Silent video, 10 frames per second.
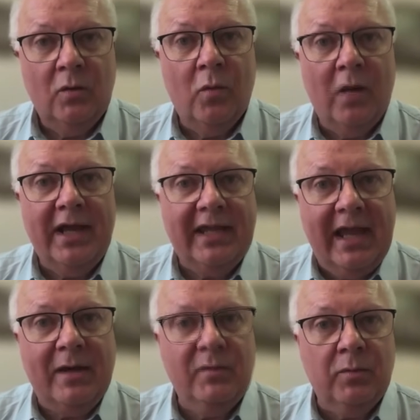Why
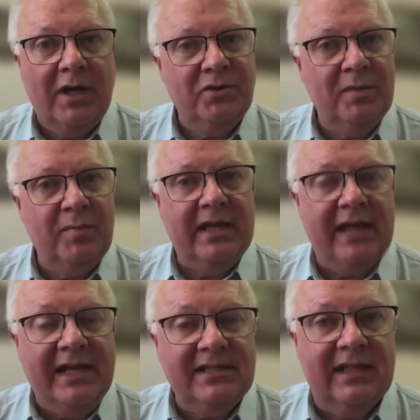should we be
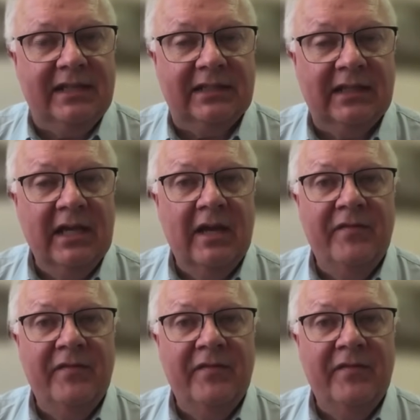against that?